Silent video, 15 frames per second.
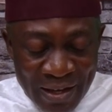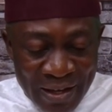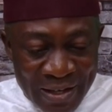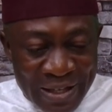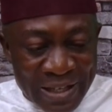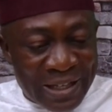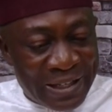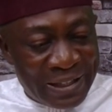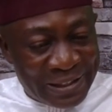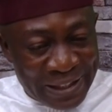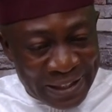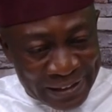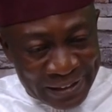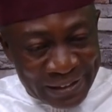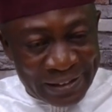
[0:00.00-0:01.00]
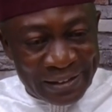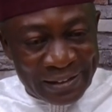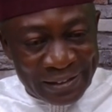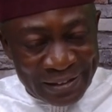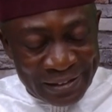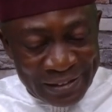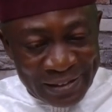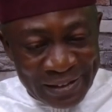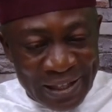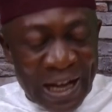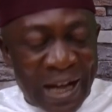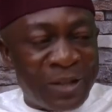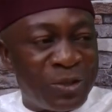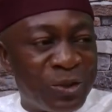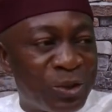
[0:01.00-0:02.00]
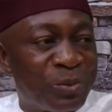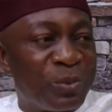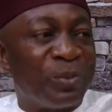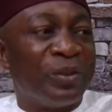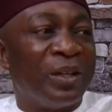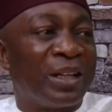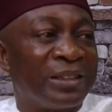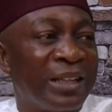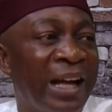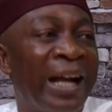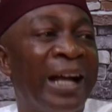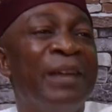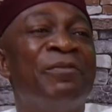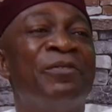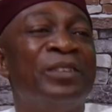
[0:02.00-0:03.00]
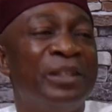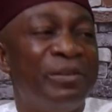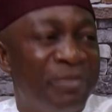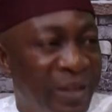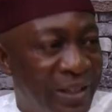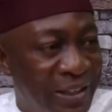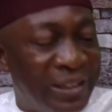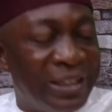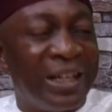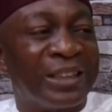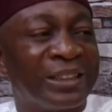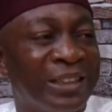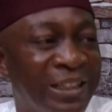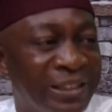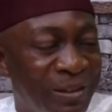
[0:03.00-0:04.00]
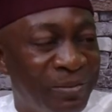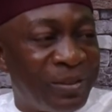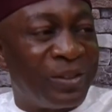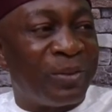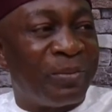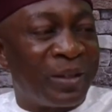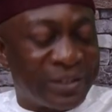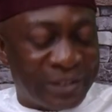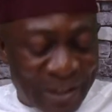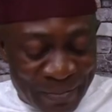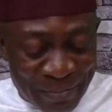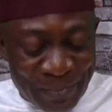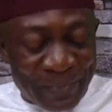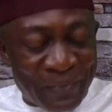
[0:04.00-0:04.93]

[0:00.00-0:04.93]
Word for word: The critics and those people that are even labeling the National Assembly rubber stamp